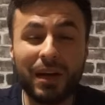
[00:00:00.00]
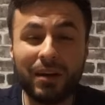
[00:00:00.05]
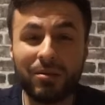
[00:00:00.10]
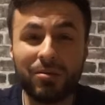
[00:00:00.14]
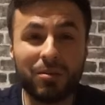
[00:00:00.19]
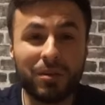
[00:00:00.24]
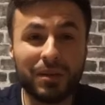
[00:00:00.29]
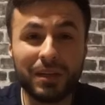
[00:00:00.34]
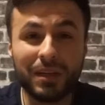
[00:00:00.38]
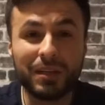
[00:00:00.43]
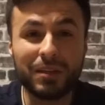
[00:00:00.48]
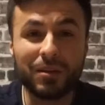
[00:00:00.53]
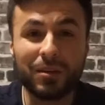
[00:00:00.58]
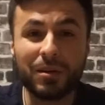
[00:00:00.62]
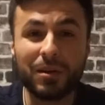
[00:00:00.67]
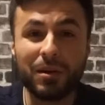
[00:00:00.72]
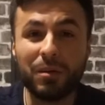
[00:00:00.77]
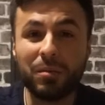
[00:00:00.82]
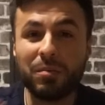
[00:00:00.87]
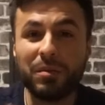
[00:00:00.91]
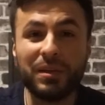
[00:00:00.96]
running their
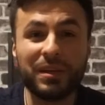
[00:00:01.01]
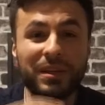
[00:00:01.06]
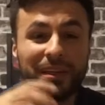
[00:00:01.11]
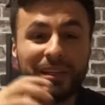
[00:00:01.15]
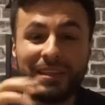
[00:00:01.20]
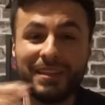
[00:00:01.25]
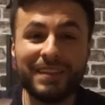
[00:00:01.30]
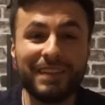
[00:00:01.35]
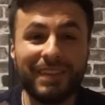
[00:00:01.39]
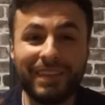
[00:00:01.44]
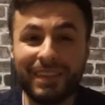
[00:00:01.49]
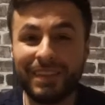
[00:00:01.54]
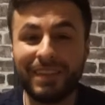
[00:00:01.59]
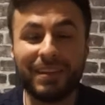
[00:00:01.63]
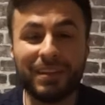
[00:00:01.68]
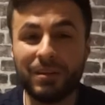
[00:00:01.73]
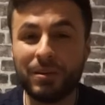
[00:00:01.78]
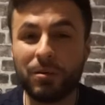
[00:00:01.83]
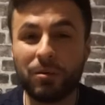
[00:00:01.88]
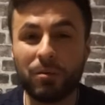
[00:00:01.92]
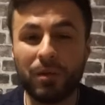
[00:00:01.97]
company,
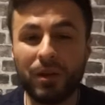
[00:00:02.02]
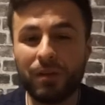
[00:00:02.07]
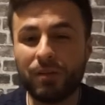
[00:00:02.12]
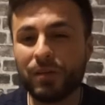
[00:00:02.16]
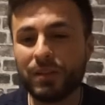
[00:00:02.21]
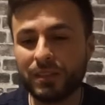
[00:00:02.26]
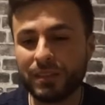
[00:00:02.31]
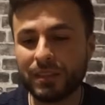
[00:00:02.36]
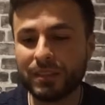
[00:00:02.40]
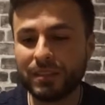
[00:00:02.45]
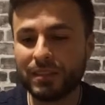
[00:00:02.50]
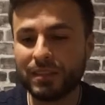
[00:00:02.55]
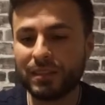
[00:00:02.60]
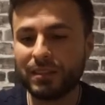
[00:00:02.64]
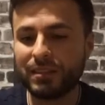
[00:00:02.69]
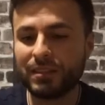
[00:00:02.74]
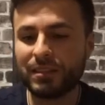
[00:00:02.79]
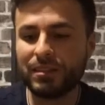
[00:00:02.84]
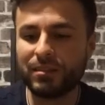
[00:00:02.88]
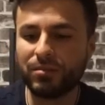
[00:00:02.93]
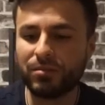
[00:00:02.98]
whatever
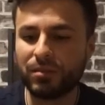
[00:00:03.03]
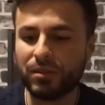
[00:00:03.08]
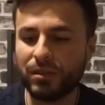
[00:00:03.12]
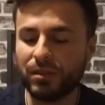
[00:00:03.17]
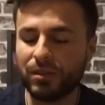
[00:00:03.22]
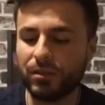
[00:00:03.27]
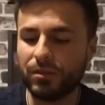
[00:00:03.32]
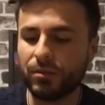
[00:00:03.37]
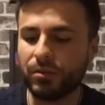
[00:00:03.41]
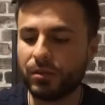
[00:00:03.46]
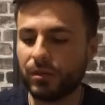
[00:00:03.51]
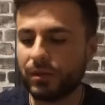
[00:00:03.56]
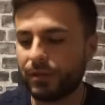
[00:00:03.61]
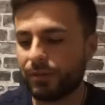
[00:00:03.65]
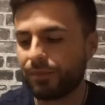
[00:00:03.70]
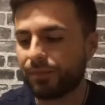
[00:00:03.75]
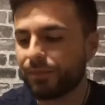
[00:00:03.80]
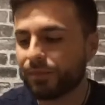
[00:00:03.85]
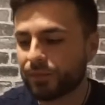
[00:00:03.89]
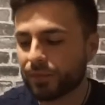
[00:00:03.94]
success is for you, right?